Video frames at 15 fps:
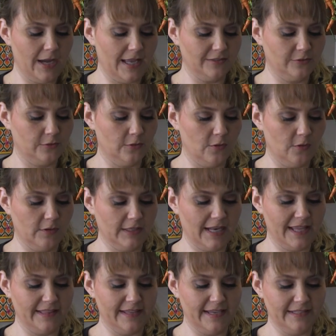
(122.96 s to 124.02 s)
has to look
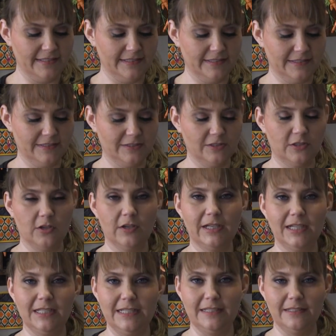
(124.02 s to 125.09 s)
like this,
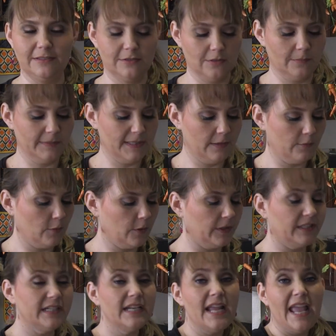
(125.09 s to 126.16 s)
totally dissolved in the
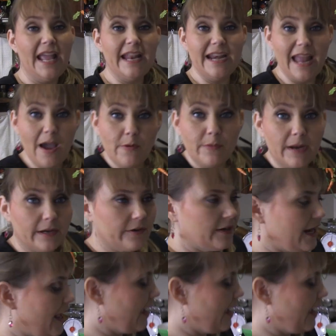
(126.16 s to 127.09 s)
water. And now we're gonna